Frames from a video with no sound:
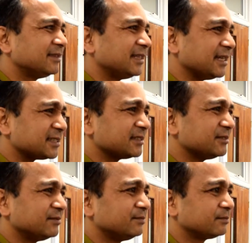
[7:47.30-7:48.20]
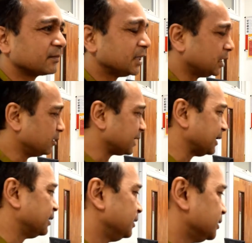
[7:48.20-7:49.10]
Yes? Yeah.
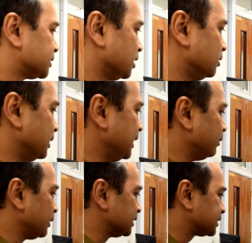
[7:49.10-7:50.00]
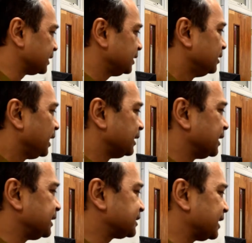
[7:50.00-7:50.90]
Okay. So here we can see, and
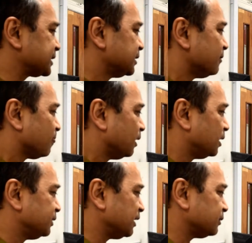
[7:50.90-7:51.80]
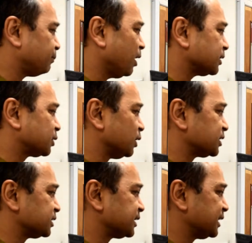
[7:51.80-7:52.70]
then it says, the other part of the
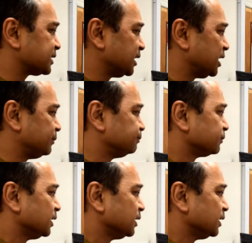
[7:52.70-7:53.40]
question says, and